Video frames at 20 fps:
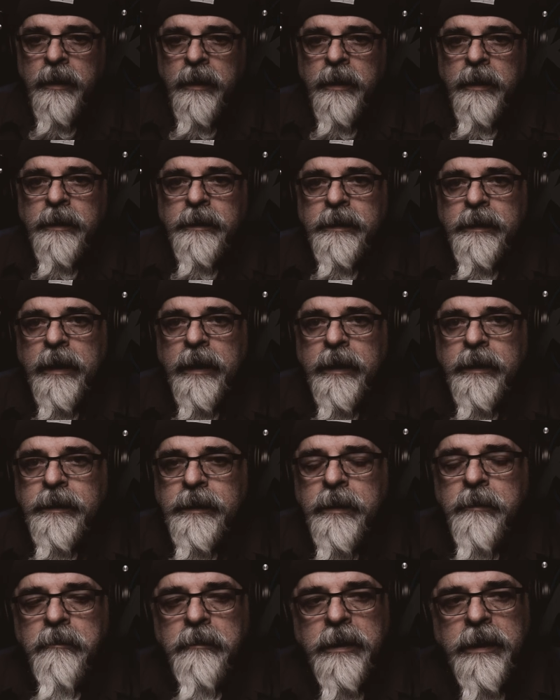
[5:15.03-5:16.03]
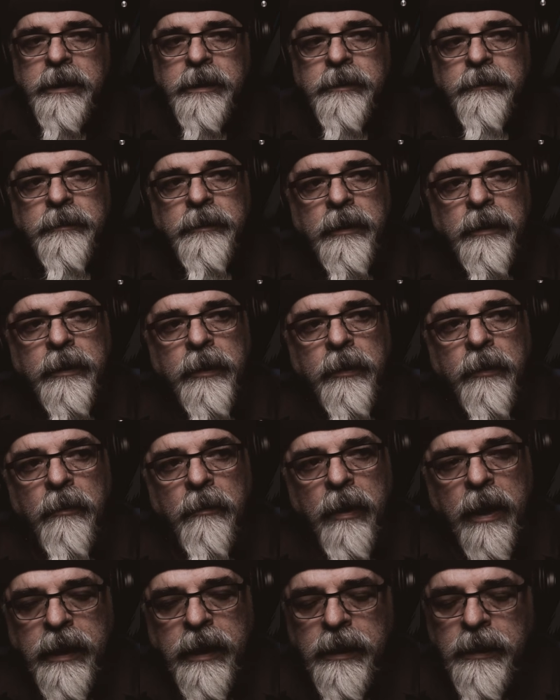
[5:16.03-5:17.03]
It's nice and peaceful and
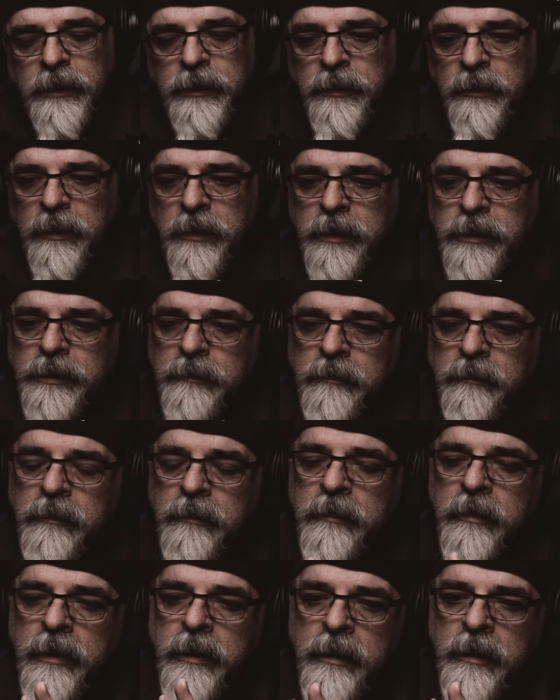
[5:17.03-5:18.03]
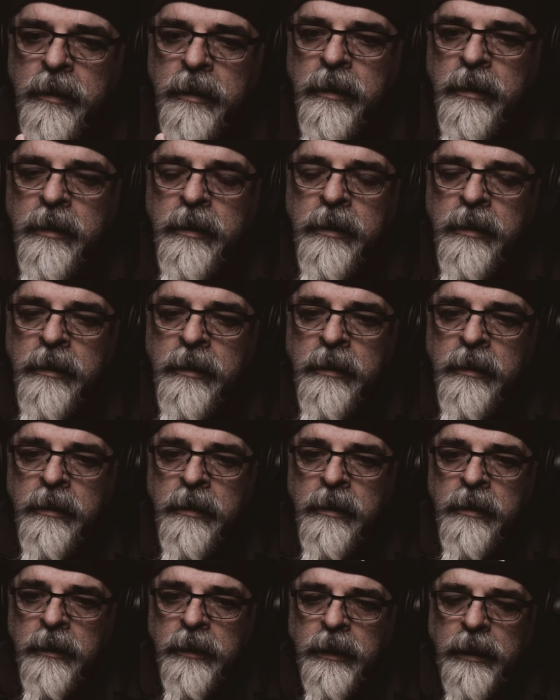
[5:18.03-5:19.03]
quiet. You hear some
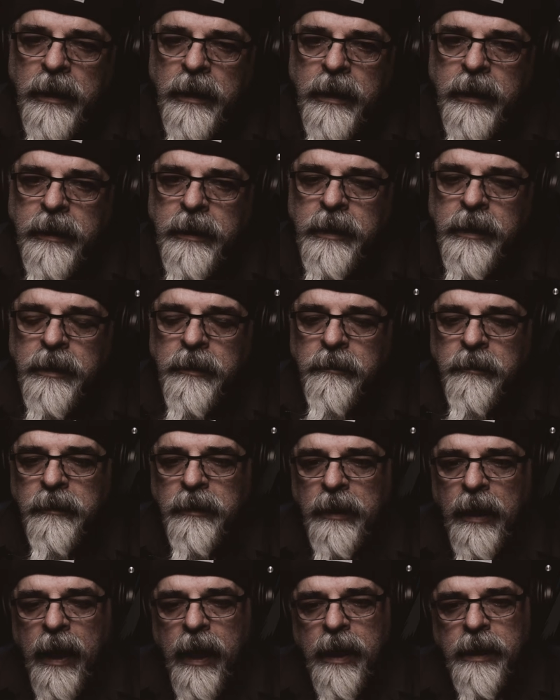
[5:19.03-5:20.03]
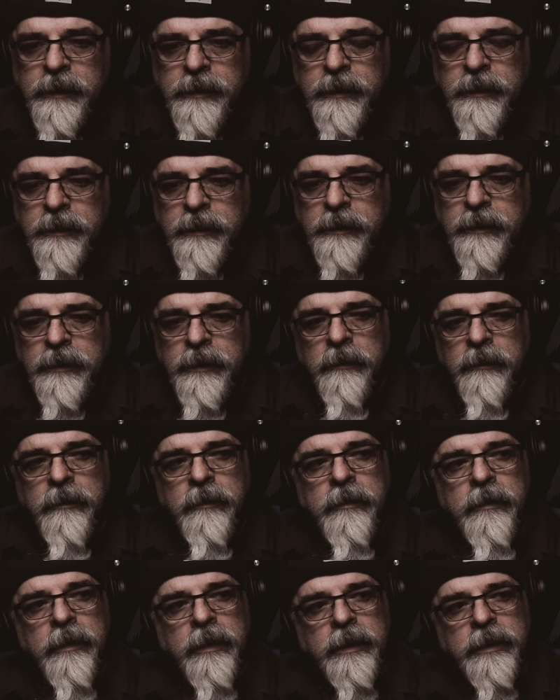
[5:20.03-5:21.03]
clinking of glasses,
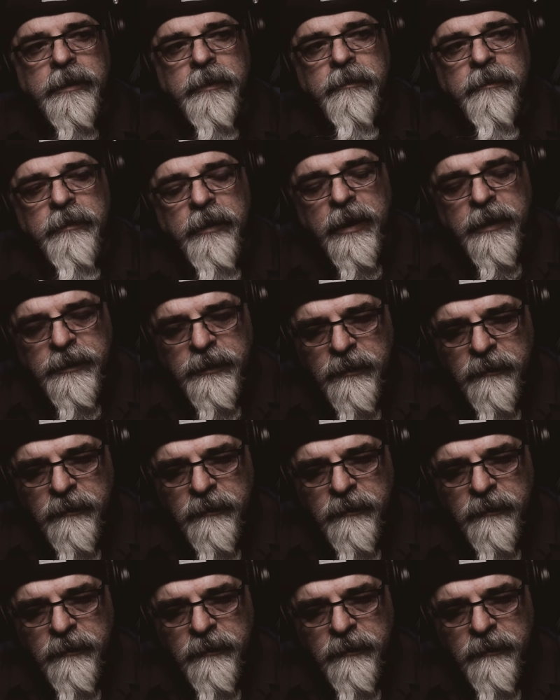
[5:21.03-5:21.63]
espresso